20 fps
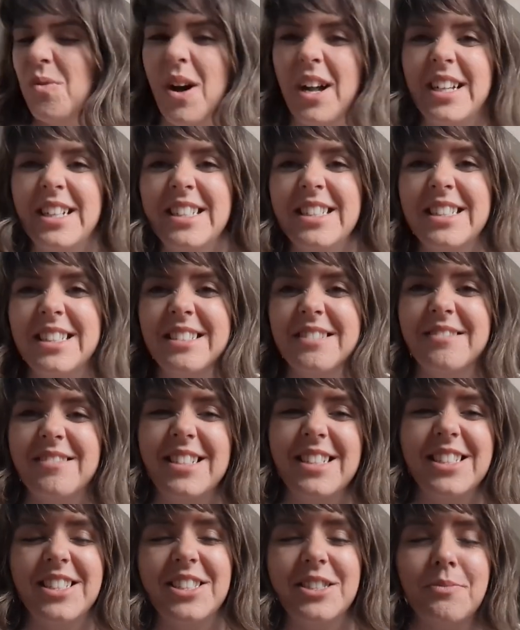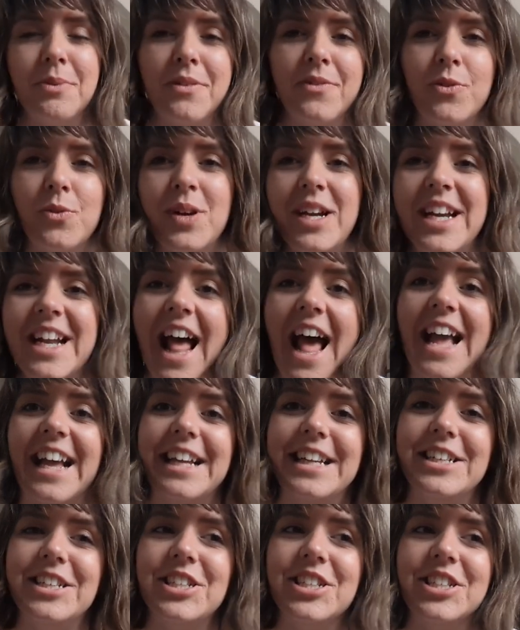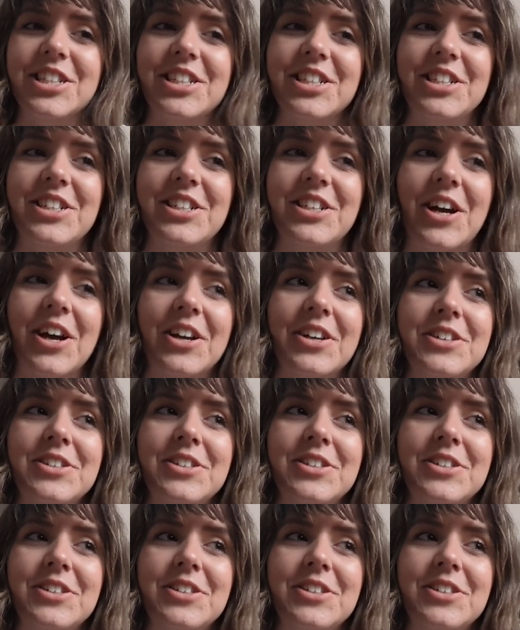one is just a bit of a weird age, you know?